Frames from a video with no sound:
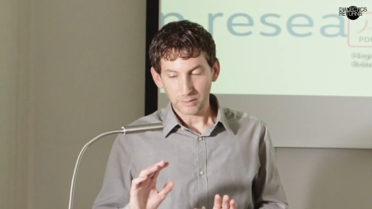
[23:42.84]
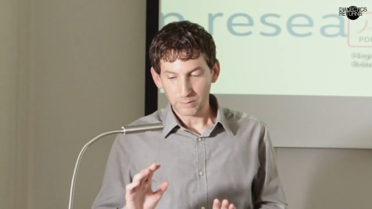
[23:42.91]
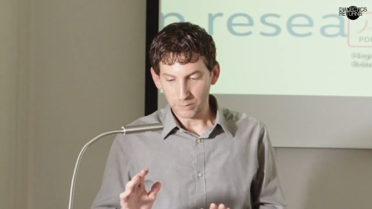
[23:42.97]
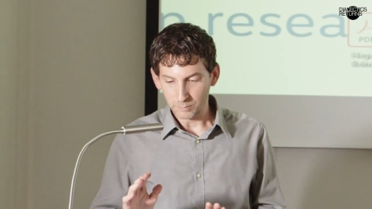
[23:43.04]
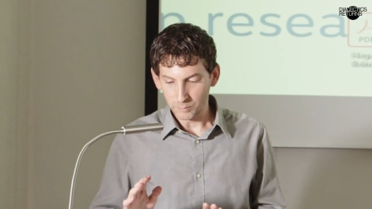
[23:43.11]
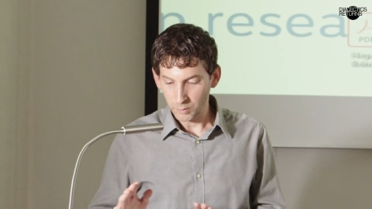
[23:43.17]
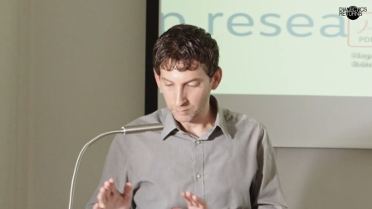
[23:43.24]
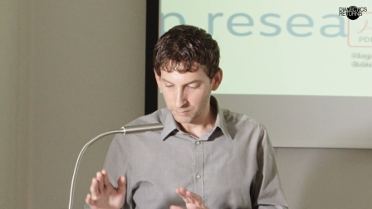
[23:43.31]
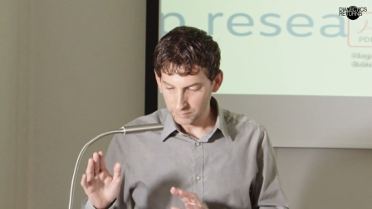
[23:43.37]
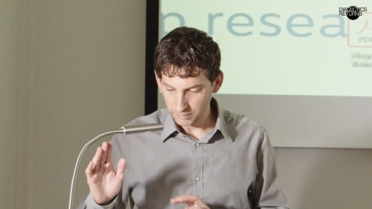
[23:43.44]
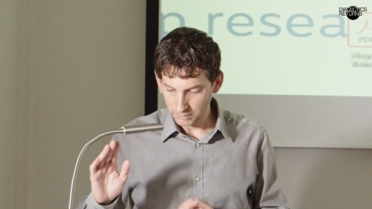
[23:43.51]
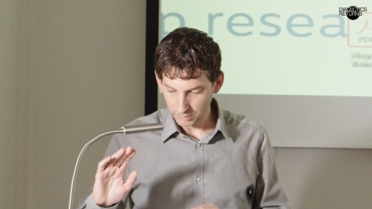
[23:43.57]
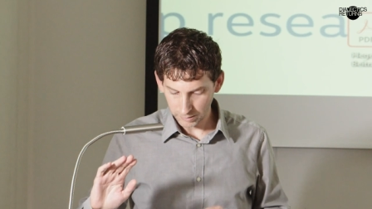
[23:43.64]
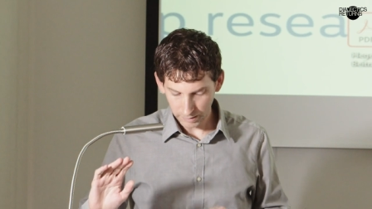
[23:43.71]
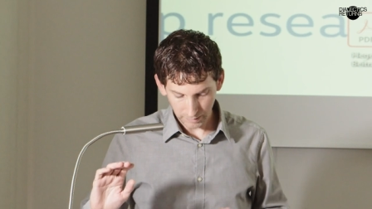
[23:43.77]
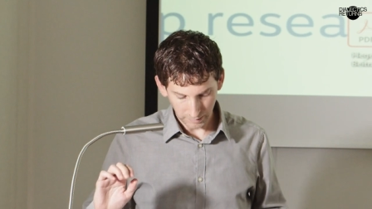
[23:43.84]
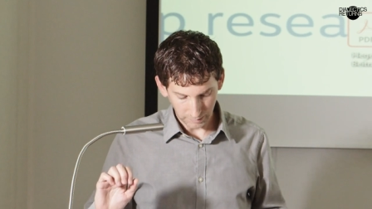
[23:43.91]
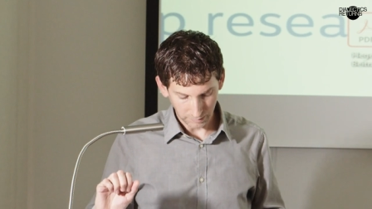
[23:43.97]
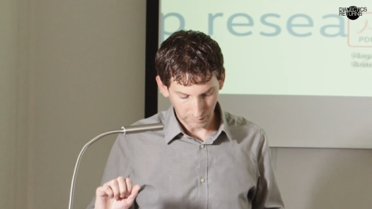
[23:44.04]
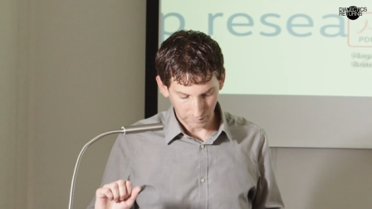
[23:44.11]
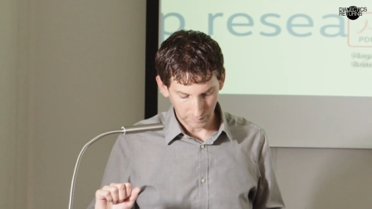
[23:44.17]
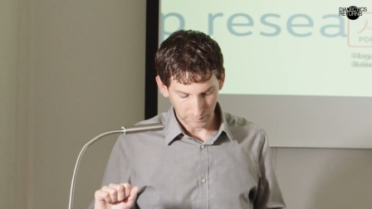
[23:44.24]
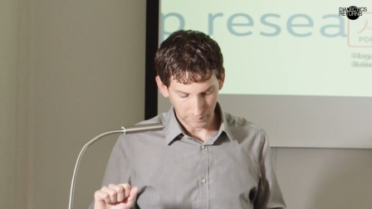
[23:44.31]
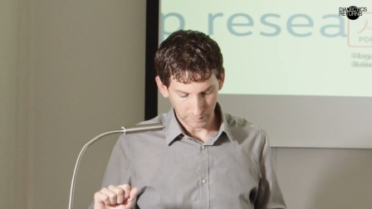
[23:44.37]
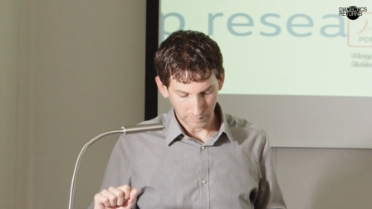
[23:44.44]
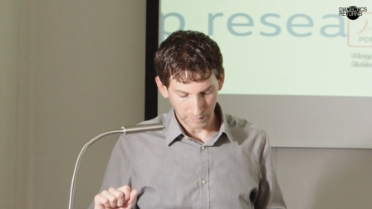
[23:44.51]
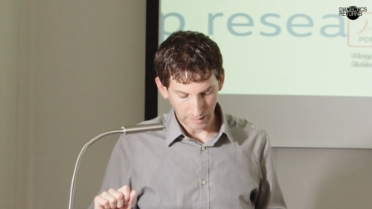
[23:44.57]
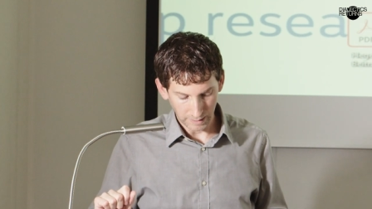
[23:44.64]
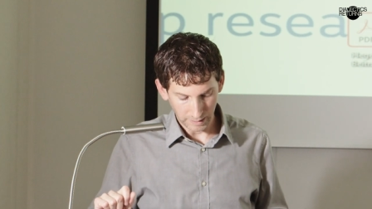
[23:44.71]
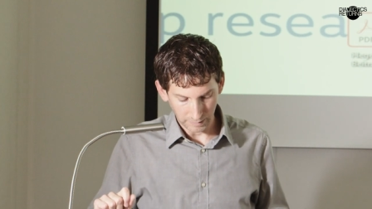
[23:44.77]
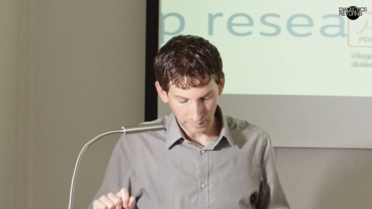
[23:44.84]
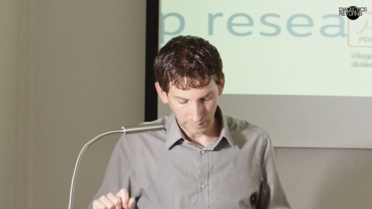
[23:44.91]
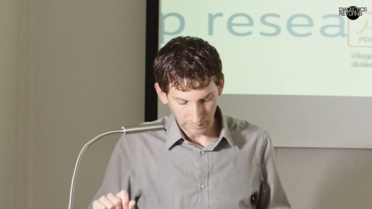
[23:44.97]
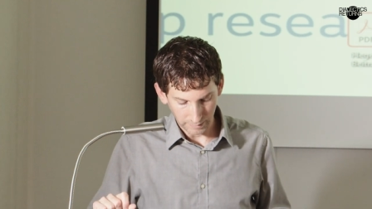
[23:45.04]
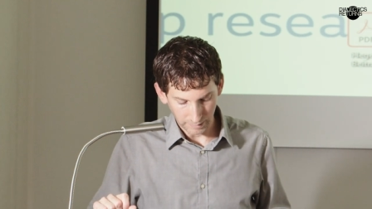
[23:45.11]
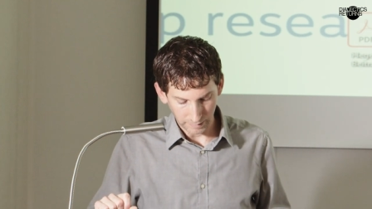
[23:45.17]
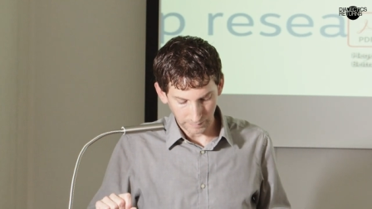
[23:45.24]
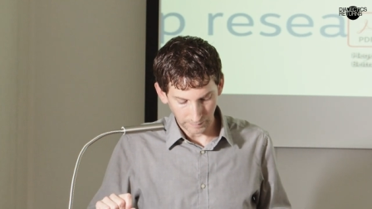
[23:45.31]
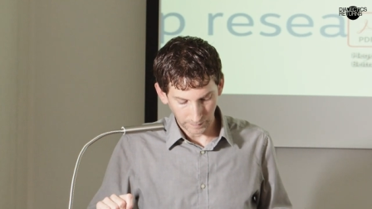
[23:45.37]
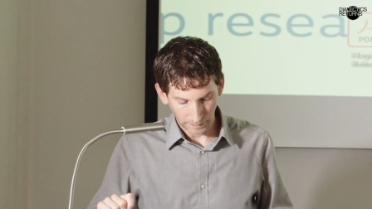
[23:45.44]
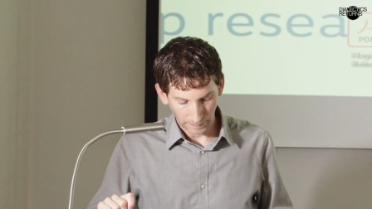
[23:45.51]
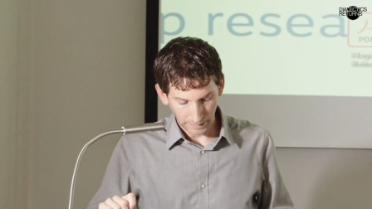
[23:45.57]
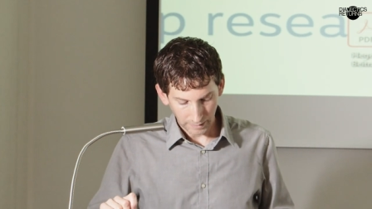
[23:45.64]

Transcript: to move quickly towards the end, um,